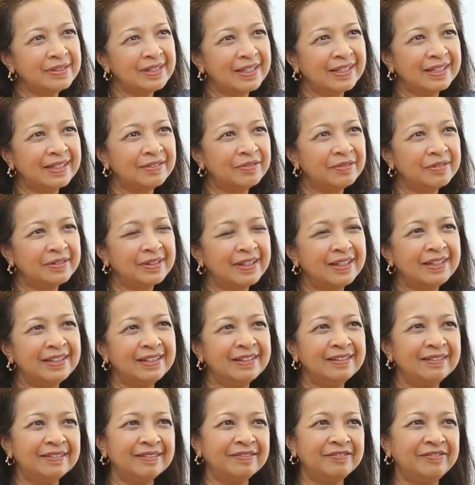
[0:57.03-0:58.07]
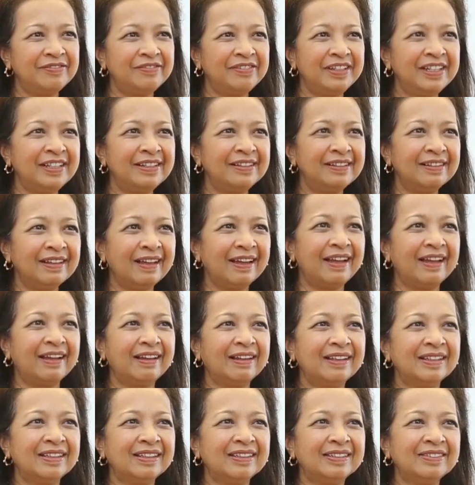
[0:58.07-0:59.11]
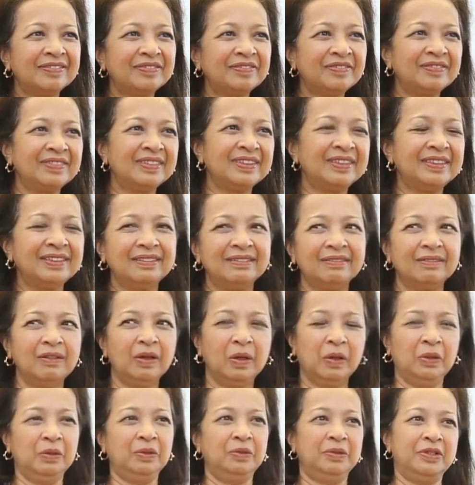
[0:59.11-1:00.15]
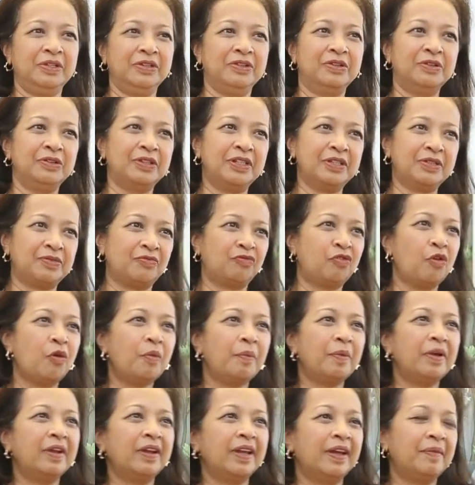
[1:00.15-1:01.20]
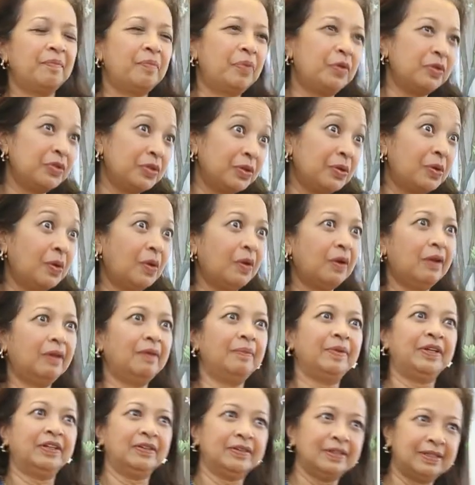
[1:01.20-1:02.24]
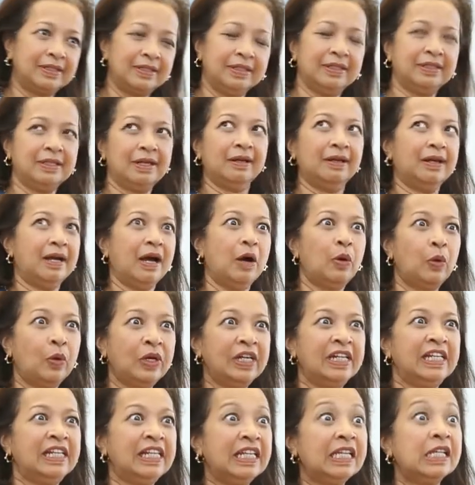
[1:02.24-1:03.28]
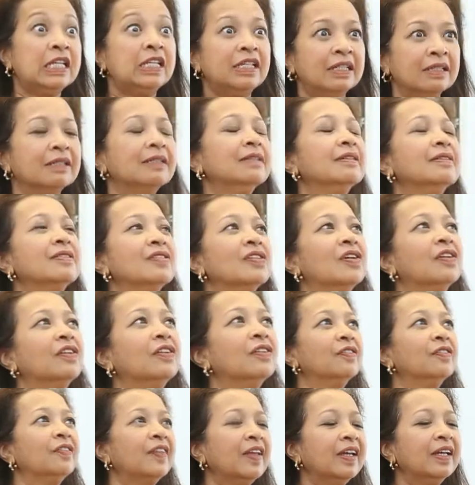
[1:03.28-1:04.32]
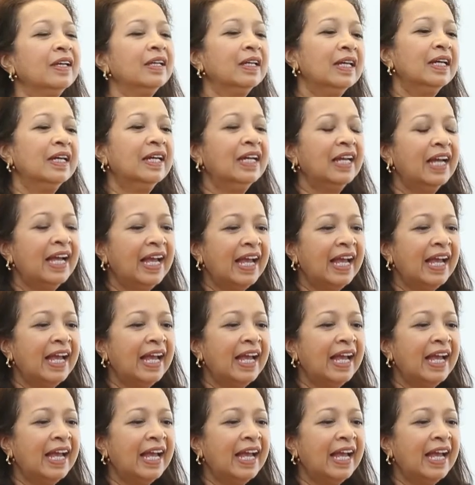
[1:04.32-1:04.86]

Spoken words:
Like, it didn't feel mm-hmm. like, oh, formal. You know, that's formal and protocol because these are our leaders thing. Yeah.